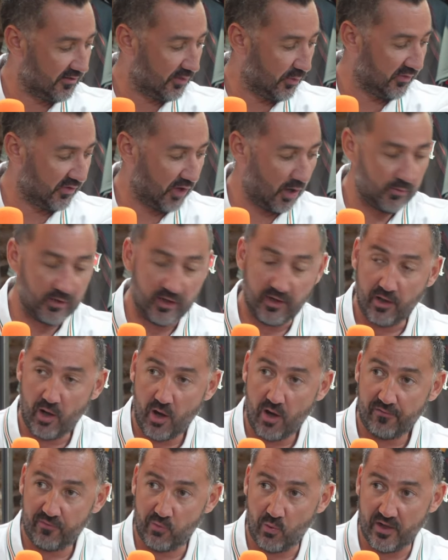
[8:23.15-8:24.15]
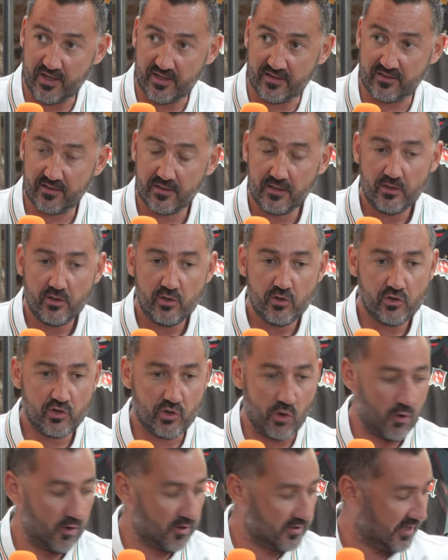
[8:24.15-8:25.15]
So we've gone with an off-white
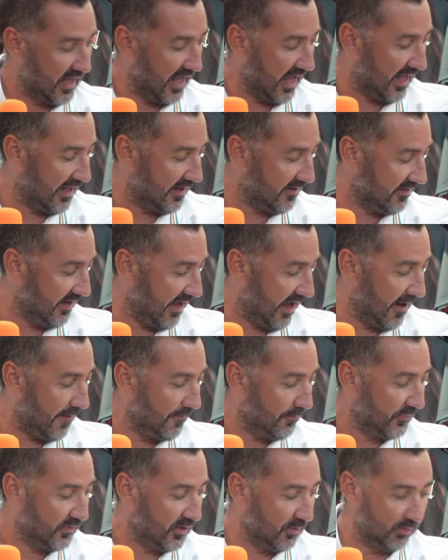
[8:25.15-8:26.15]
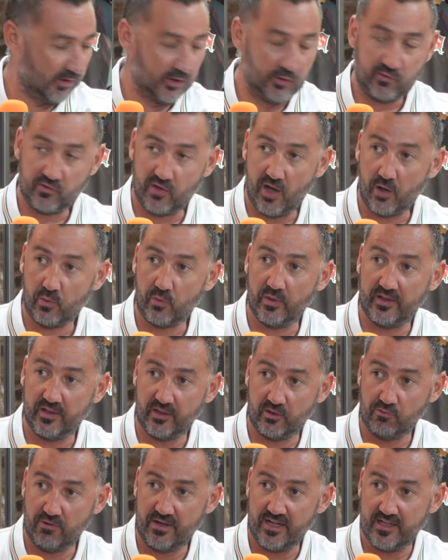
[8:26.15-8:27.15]
short and the blue sock with the
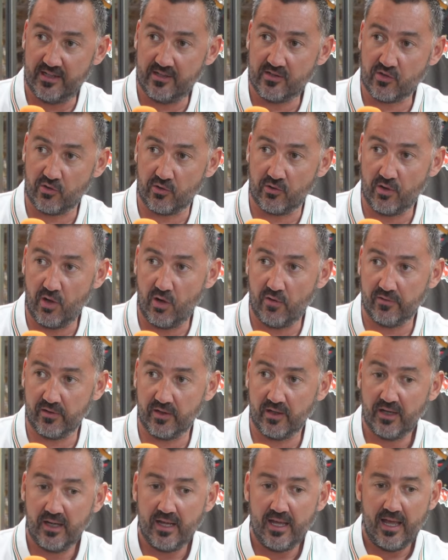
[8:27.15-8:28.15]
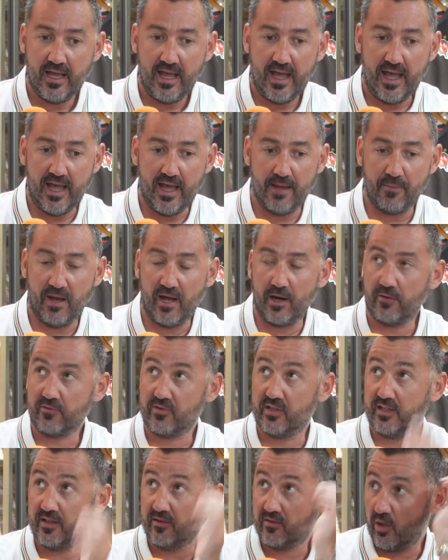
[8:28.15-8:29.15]
green turnover. And
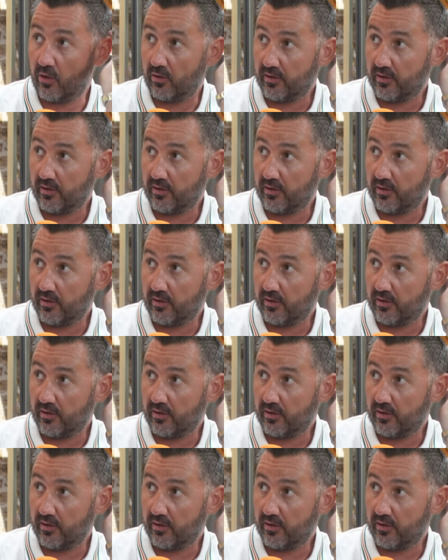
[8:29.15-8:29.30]
obviously this whole